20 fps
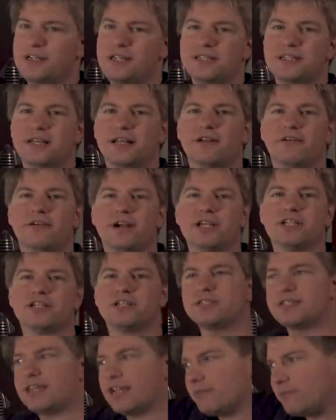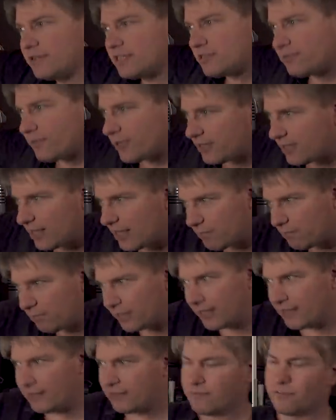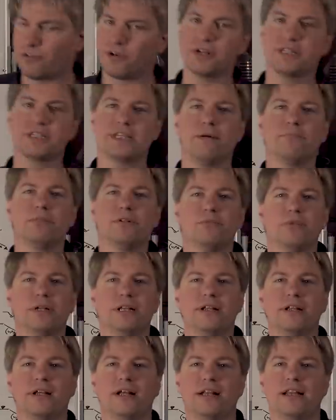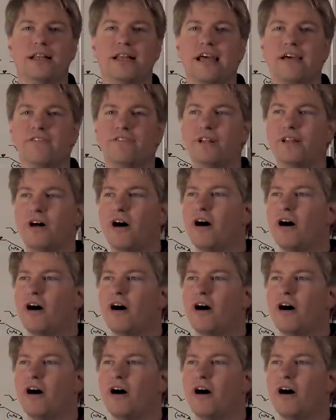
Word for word: deceleration segments where the airplane, for example, will level